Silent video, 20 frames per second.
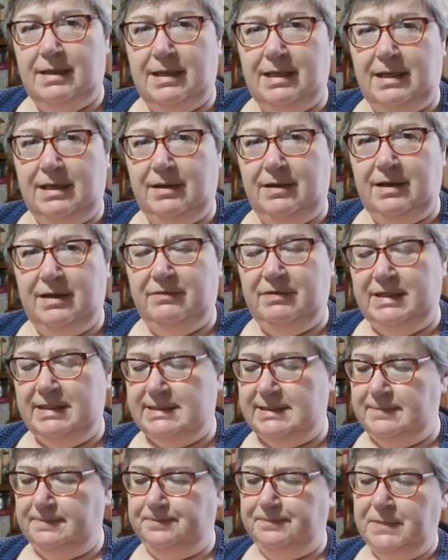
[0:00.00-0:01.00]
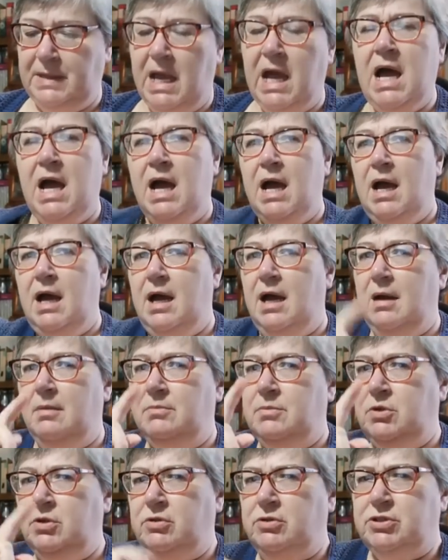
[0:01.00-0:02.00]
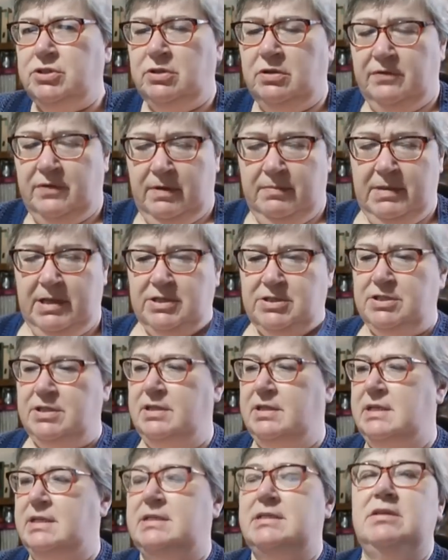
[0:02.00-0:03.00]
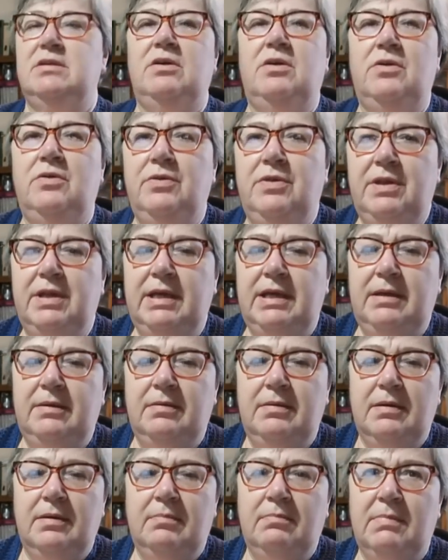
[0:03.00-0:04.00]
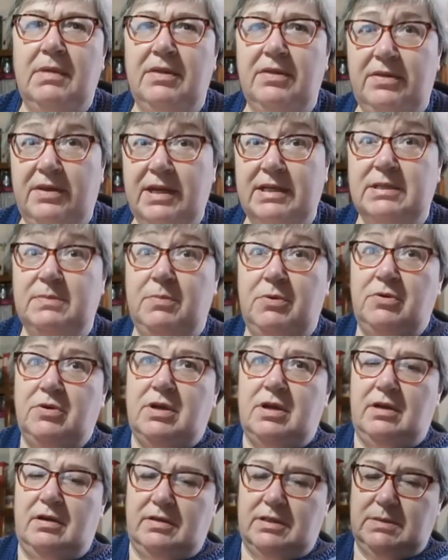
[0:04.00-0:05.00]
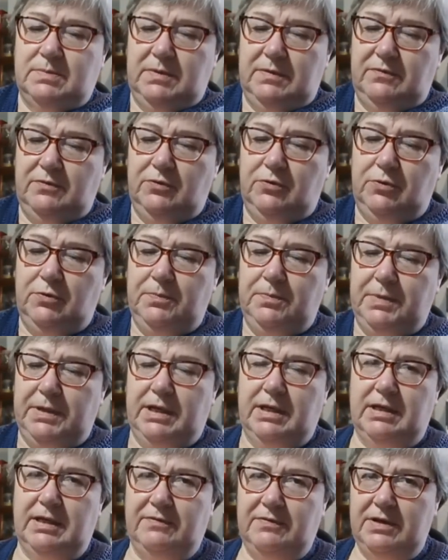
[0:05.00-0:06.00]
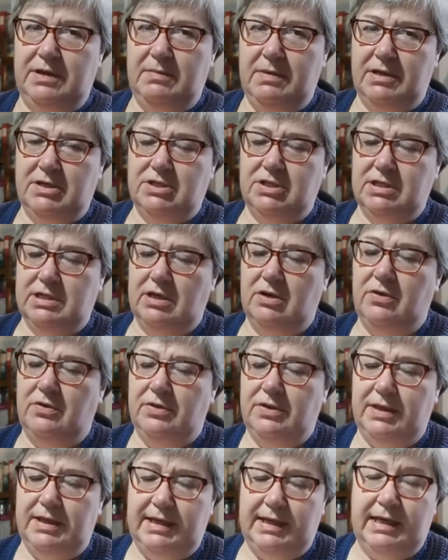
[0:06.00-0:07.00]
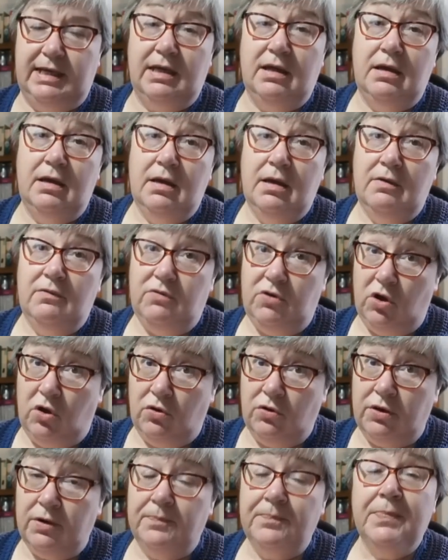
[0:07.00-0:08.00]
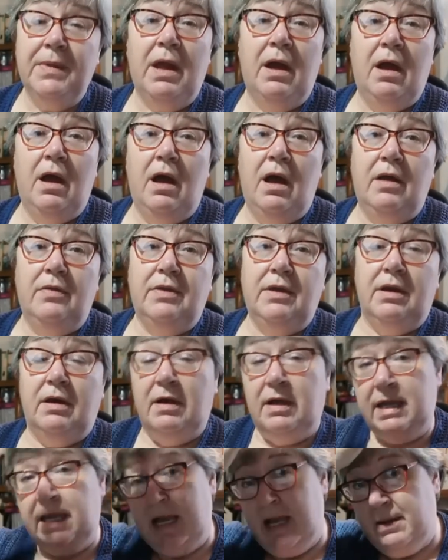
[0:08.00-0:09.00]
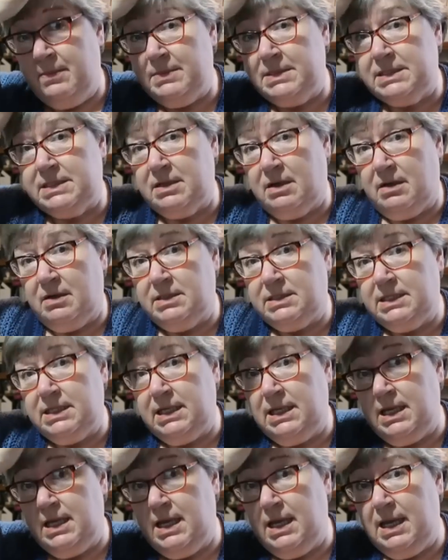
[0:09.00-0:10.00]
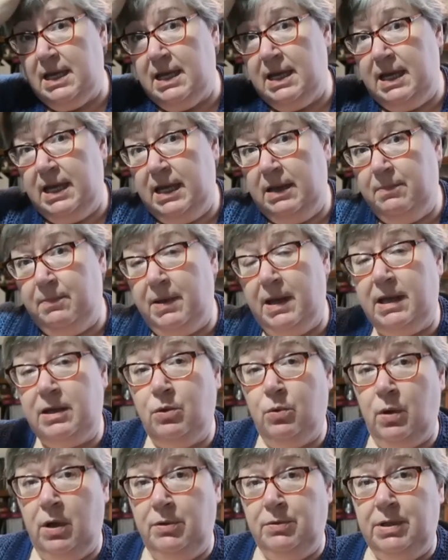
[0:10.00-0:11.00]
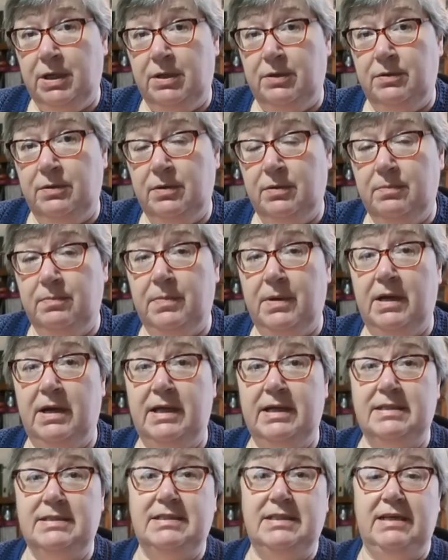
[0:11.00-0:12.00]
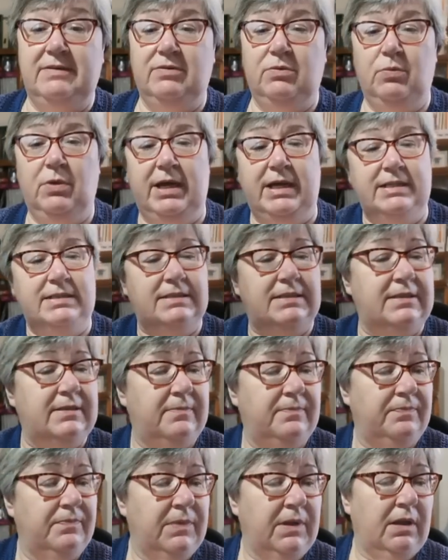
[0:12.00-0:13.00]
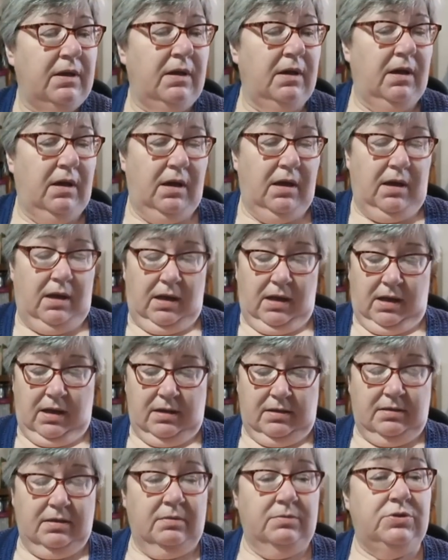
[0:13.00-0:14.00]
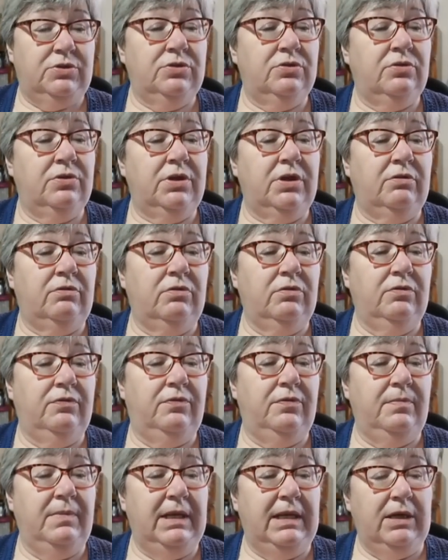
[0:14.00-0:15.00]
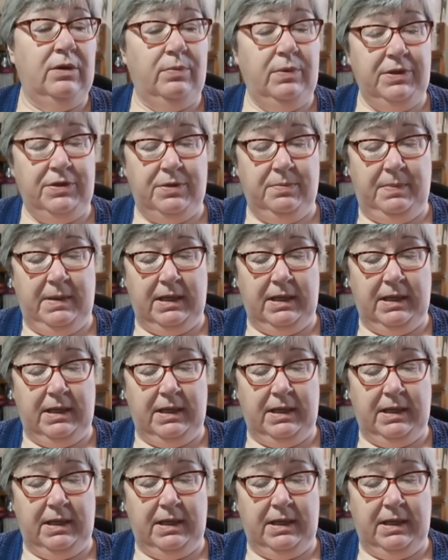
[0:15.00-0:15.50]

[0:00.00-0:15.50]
Hello lovelies. Not sure if I mentioned this on the month-end podcast before, but I definitely mentioned it on the vlog, that I am starting a Penguono by Stephen West. And I'm sure you're all familiar with the